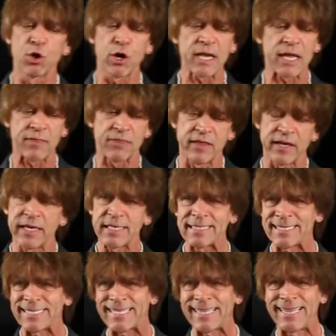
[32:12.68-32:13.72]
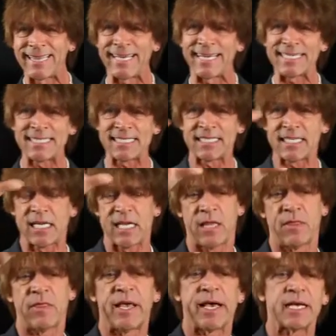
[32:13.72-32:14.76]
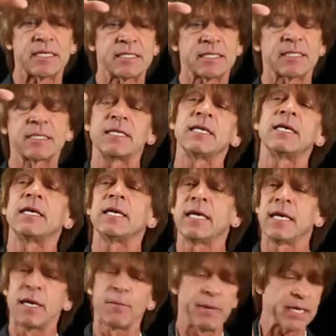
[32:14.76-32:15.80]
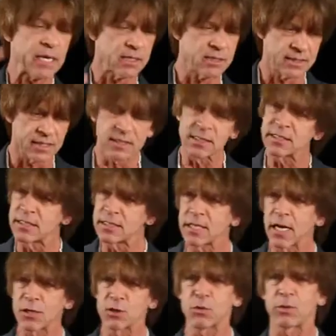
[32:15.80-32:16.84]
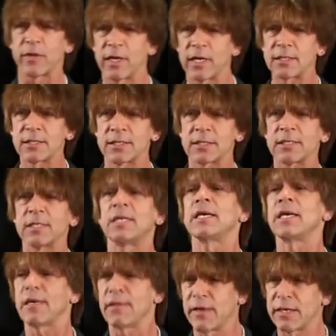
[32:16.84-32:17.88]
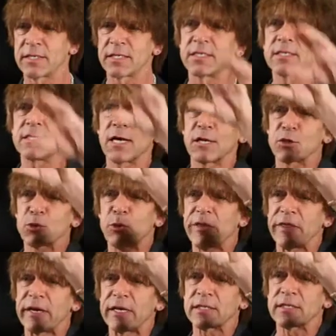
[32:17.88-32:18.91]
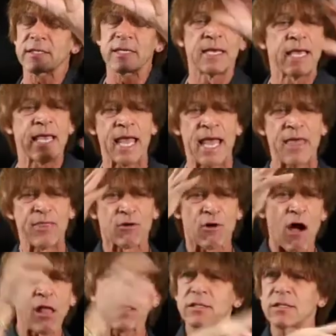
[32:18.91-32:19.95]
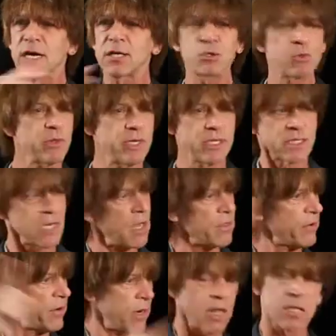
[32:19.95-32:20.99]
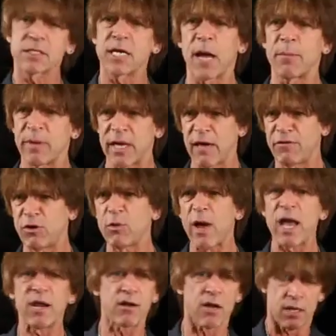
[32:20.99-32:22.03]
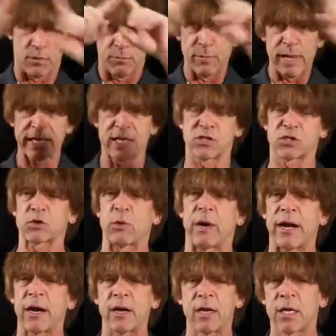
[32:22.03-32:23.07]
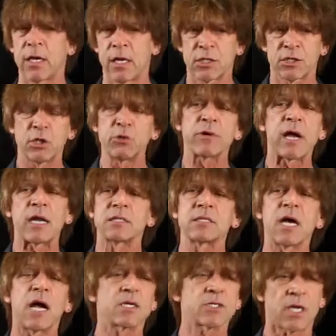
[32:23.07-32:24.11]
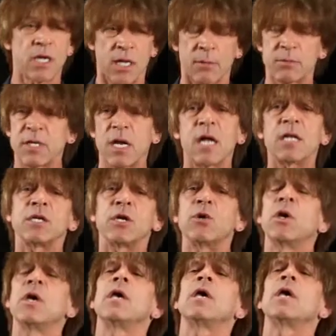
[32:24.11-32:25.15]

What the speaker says: look at this, this, and this, because this is in touch with this. This is in touch with this, and they're all in touch with each other at all times. If you make it a square, two are out of touch, and I'm telling you,